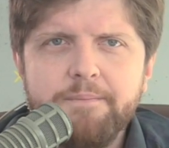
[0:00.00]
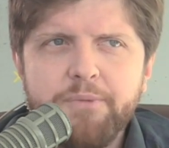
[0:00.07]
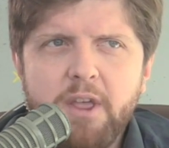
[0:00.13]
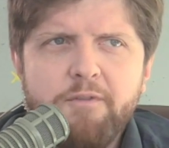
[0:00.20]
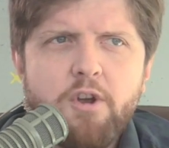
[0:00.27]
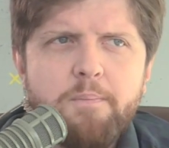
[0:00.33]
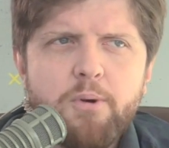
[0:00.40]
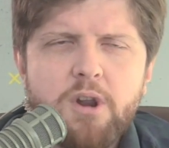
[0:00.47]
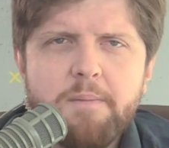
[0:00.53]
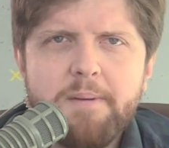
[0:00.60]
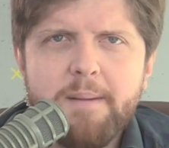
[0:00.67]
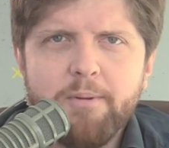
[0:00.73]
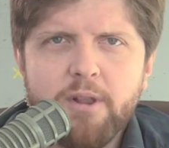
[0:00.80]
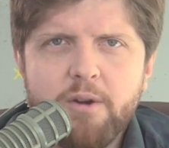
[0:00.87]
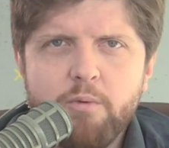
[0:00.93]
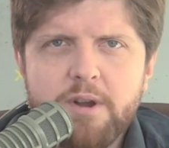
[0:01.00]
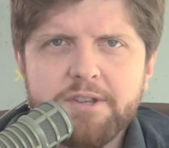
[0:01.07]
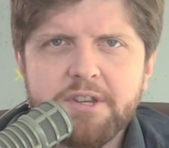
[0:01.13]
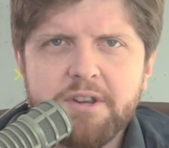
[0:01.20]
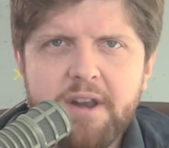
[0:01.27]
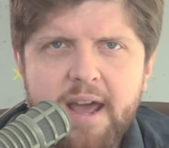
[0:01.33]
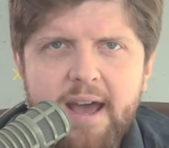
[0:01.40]
If you're putting people at
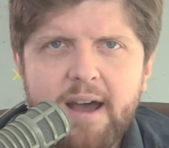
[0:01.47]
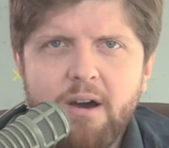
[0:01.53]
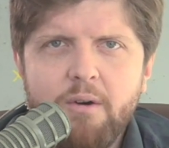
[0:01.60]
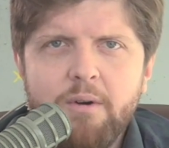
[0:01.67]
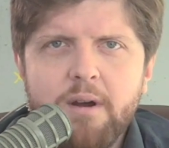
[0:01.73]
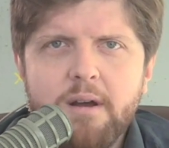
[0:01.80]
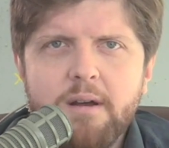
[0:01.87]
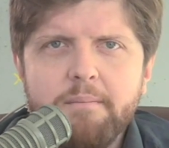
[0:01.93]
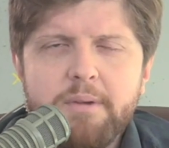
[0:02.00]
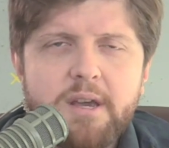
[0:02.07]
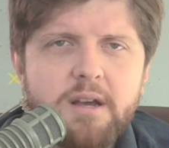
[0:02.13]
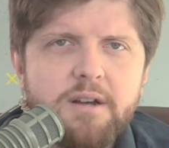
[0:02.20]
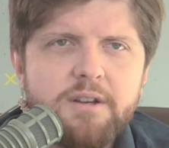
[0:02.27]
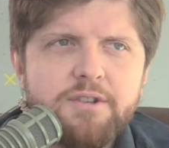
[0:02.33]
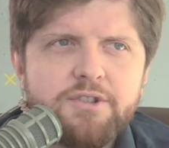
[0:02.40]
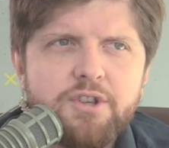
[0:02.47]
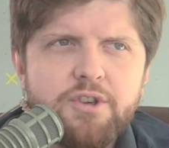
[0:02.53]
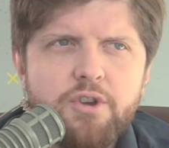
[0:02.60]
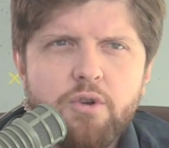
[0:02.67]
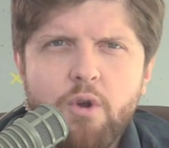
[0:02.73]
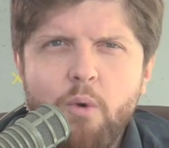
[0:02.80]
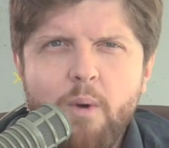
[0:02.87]
risk now because
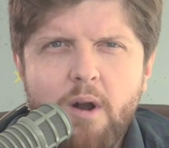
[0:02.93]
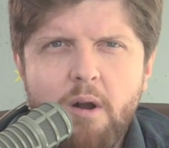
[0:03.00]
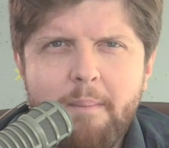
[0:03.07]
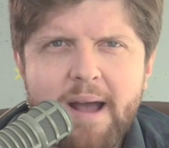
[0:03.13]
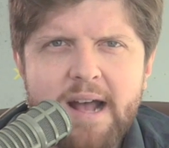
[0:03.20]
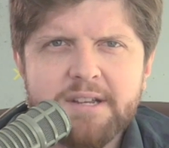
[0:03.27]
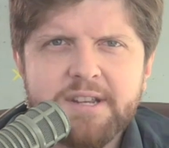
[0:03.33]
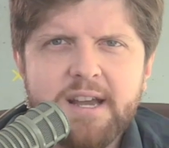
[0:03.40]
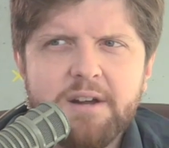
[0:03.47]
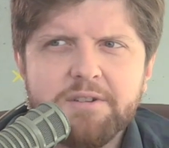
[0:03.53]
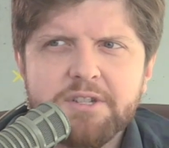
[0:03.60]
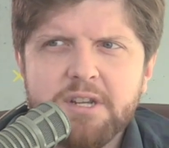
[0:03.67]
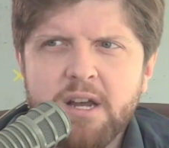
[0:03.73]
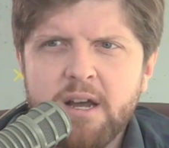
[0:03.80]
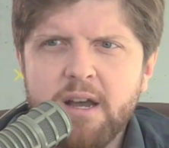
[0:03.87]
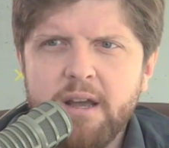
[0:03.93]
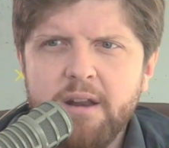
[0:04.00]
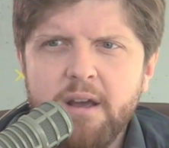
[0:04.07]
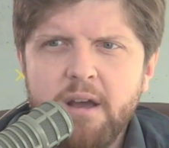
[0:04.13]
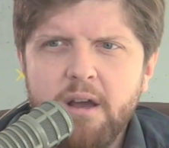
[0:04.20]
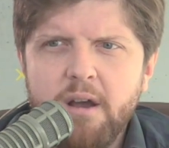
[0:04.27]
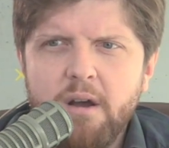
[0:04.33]
you don't wear a mask outside,
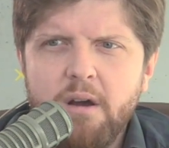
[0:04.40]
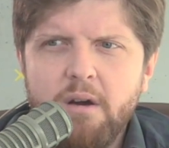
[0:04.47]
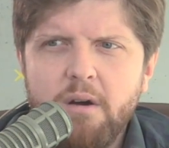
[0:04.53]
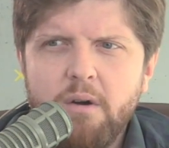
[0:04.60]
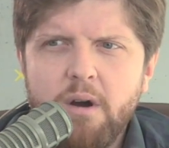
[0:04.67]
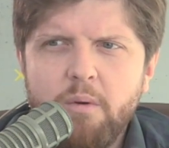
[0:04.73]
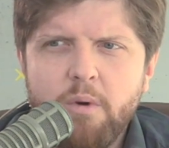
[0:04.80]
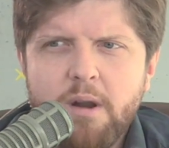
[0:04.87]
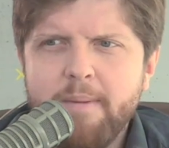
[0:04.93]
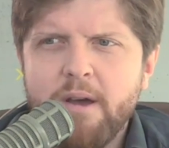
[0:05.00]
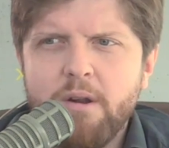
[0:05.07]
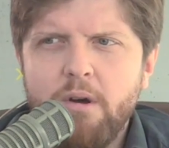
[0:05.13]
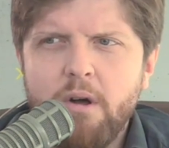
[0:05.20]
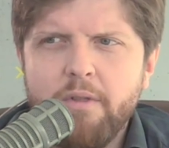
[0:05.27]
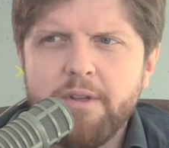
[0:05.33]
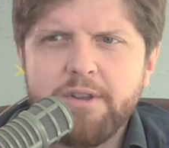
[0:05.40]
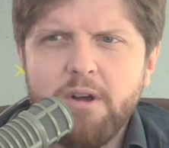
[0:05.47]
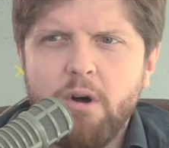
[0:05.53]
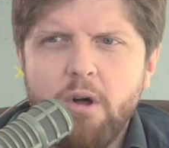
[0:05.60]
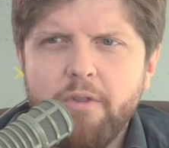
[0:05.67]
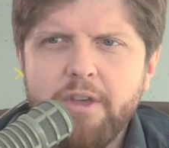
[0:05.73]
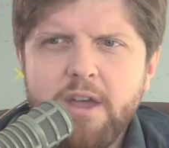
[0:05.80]
well, what about all the,
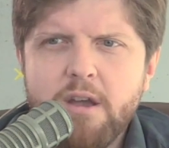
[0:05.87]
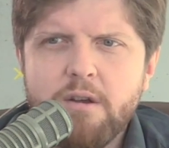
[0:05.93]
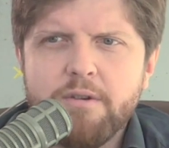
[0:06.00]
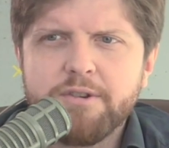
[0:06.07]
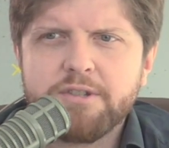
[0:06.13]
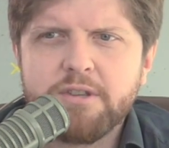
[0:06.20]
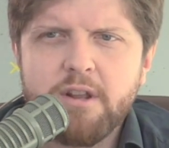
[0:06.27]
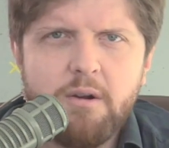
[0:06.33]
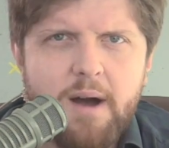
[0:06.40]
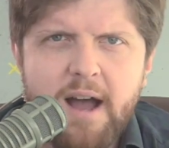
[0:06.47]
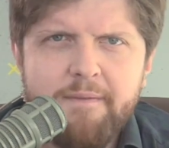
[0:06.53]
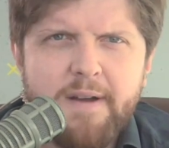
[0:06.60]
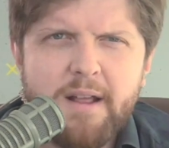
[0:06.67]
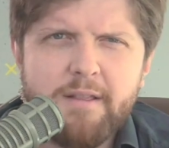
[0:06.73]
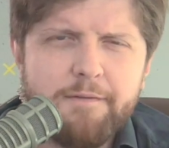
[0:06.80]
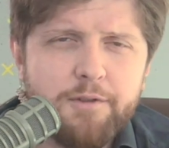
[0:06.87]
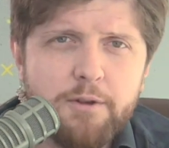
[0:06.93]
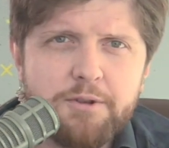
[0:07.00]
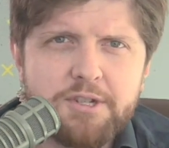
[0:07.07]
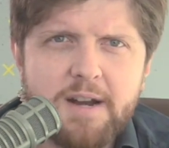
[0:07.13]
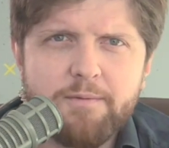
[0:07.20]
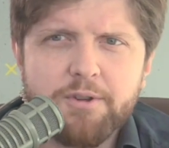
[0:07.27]
all the years? You know, I've had the
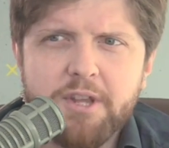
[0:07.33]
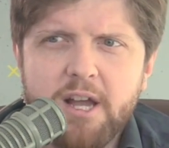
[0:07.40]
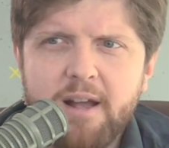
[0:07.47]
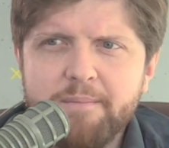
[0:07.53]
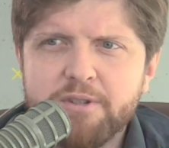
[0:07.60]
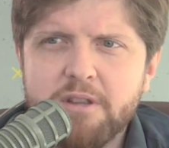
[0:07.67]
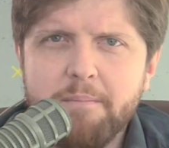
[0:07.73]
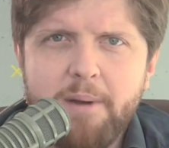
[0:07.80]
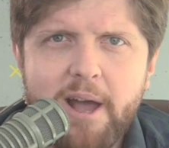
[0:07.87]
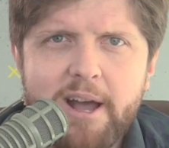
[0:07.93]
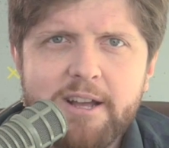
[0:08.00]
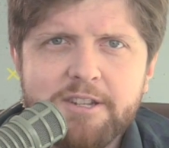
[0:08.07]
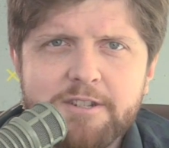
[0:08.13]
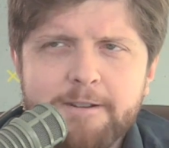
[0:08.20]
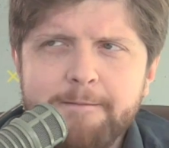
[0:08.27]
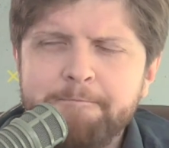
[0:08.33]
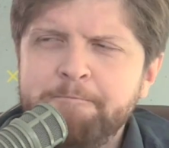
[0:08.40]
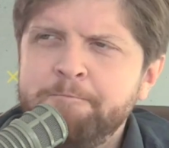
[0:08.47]
flu several times in the past.